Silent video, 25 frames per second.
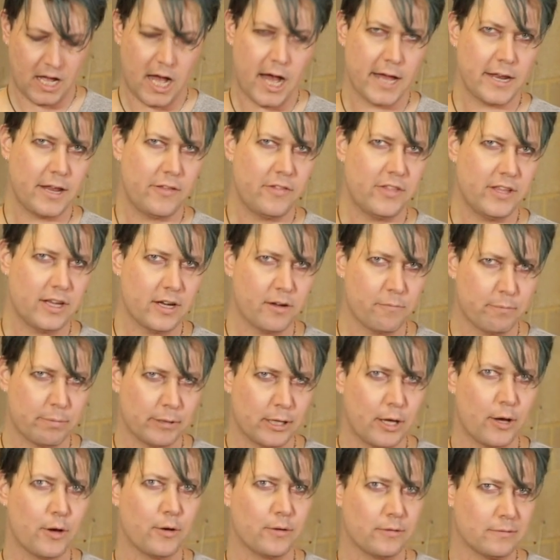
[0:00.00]
I don't think I've
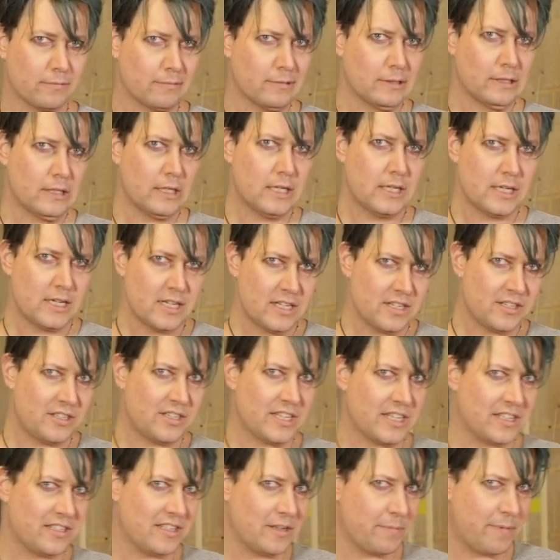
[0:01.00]
blown
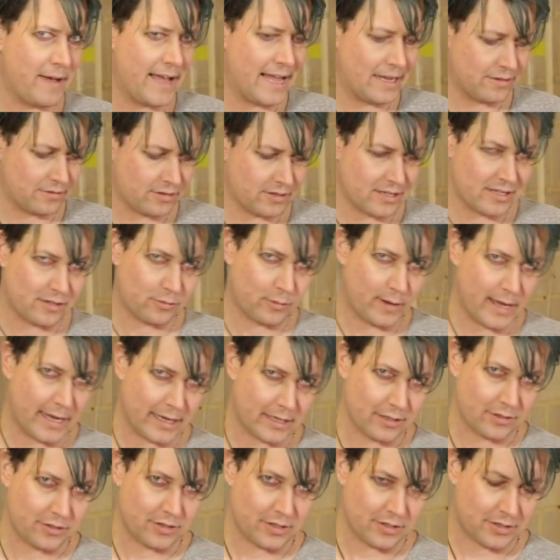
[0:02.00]
60 pounds on this
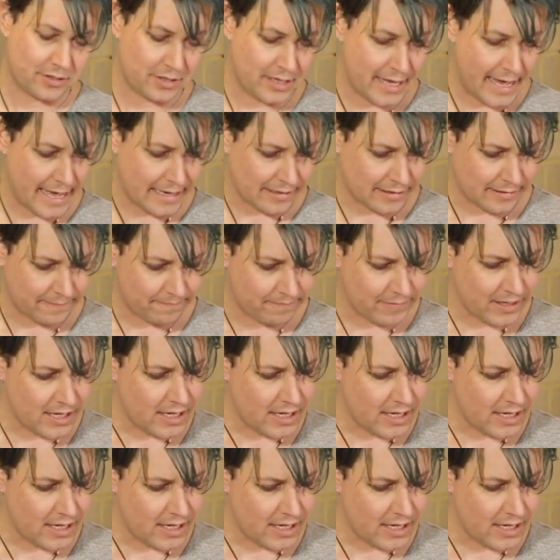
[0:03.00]
wagon just yet.